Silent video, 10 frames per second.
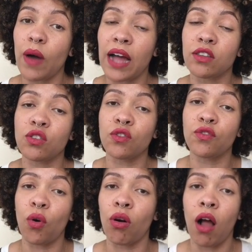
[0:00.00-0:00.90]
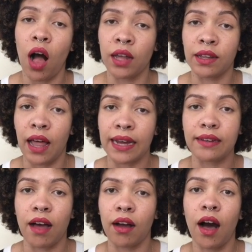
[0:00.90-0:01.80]
at
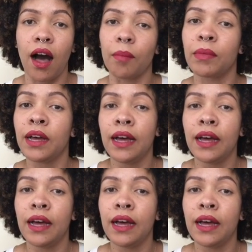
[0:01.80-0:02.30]
sephoraonline.com.